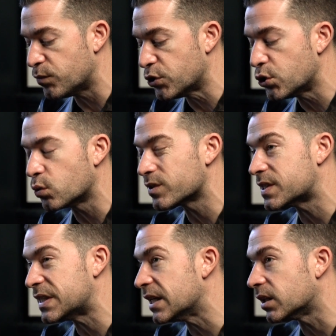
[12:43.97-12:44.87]
you don't
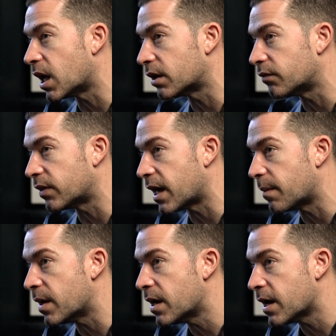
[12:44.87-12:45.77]
see a lot of
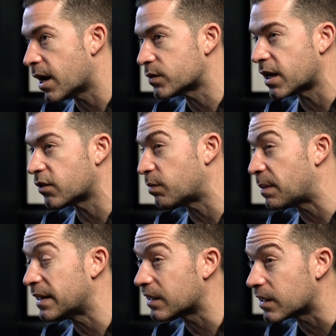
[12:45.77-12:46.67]
them outside of
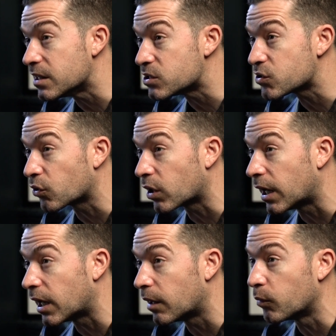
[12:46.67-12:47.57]
maybe like
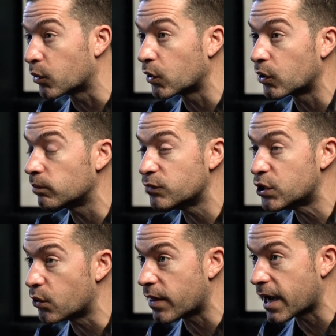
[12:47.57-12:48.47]
Instagram or
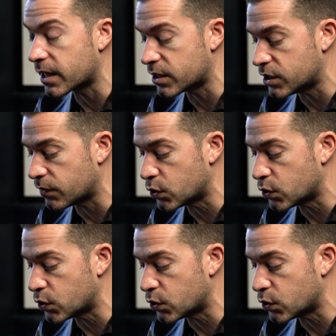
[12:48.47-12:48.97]
that kind of stuff.